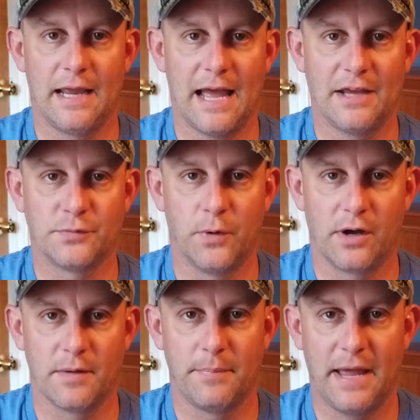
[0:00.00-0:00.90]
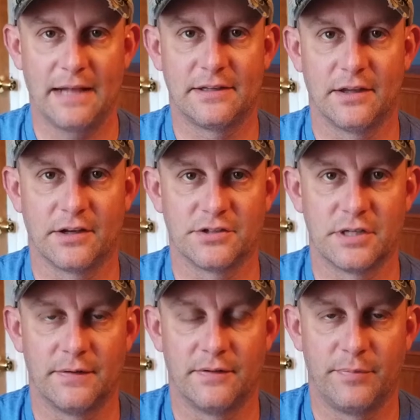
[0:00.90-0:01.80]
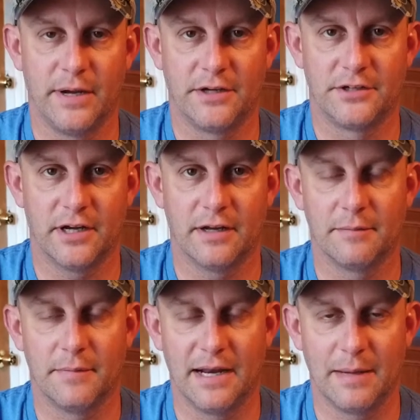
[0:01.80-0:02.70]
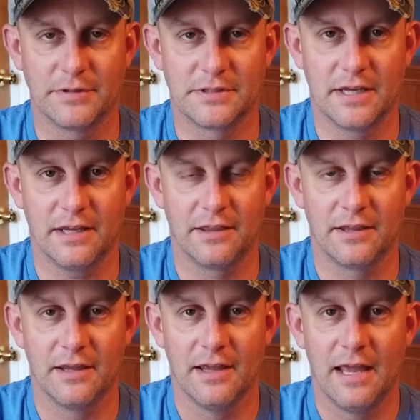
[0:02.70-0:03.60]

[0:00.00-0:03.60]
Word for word: Hey guys, welcome back to the Conservative Patriot. My name is Keith.